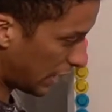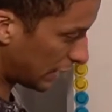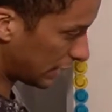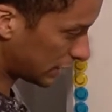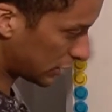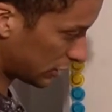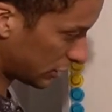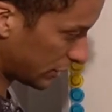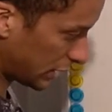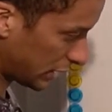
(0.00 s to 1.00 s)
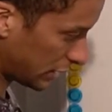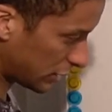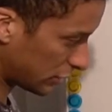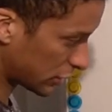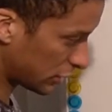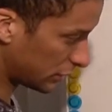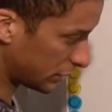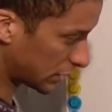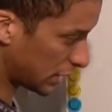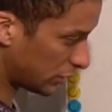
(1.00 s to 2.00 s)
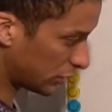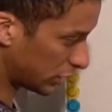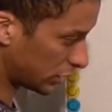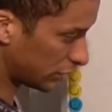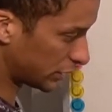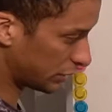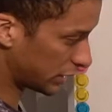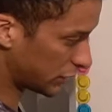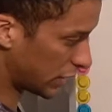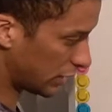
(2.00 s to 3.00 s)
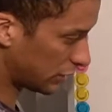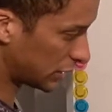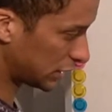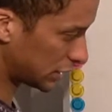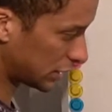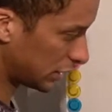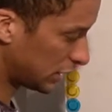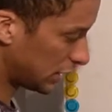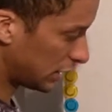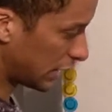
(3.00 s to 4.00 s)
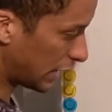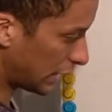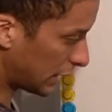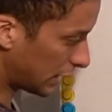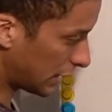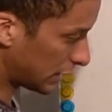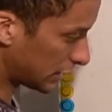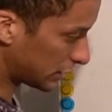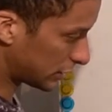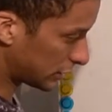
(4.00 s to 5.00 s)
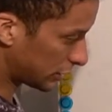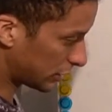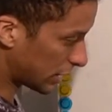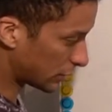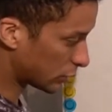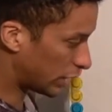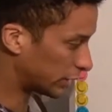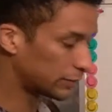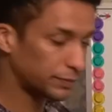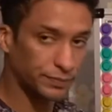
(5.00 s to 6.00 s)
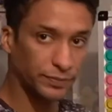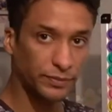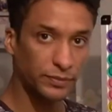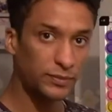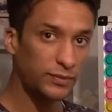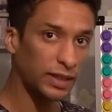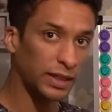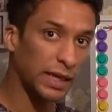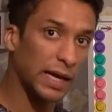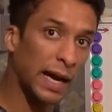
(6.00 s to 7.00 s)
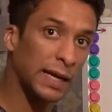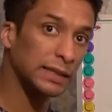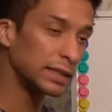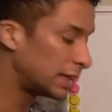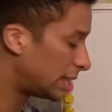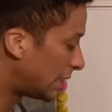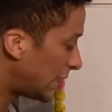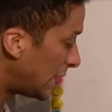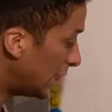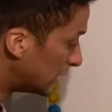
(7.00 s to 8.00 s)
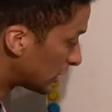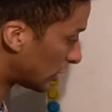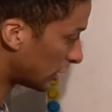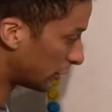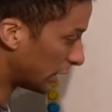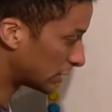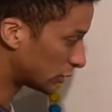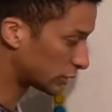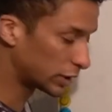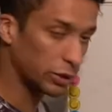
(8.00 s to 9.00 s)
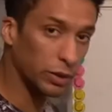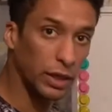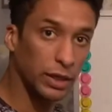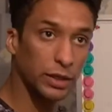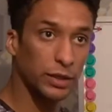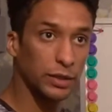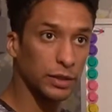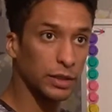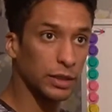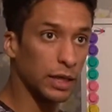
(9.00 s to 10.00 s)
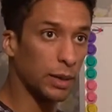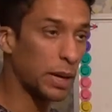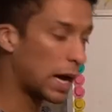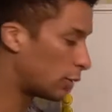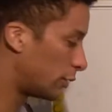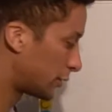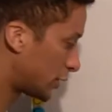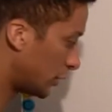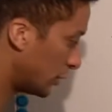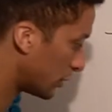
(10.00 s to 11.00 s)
And this column here, the 2's column, is double the column to its right, which is 2 times 1. And each column is also a power of 2.